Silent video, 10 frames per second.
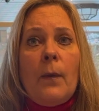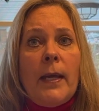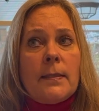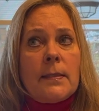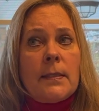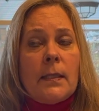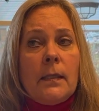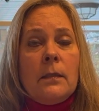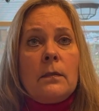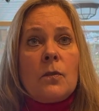weight
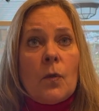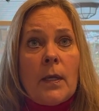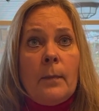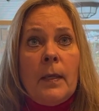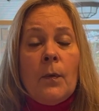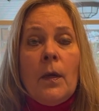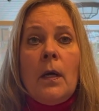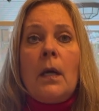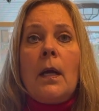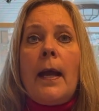still. Don't get me
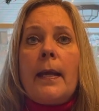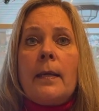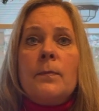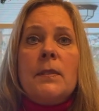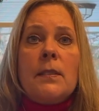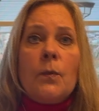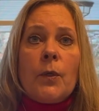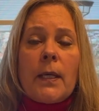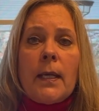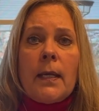wrong. I am still
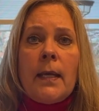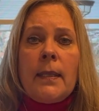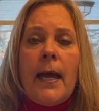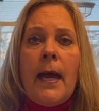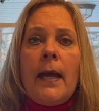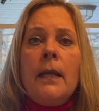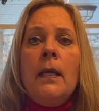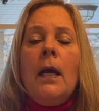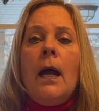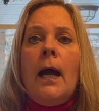working on that.
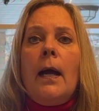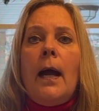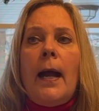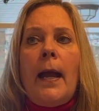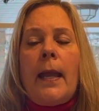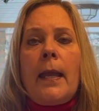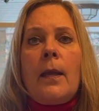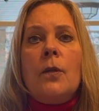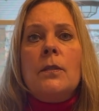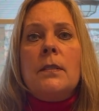
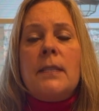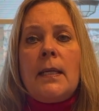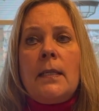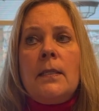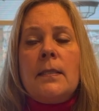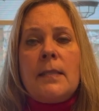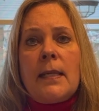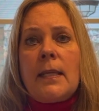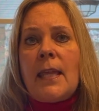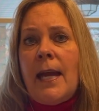I did
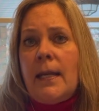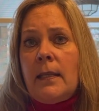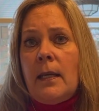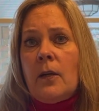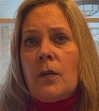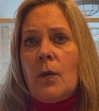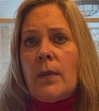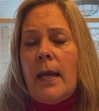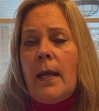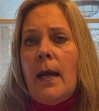sneak that in there, though,
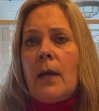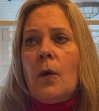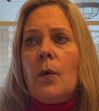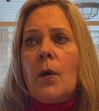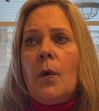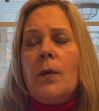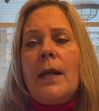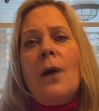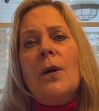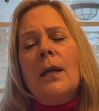that hot cocoa.
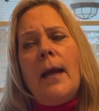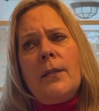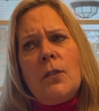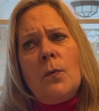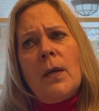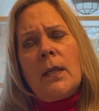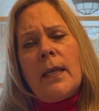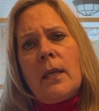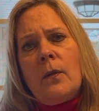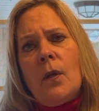Now, I do want to
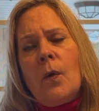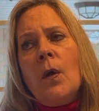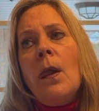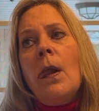let you know,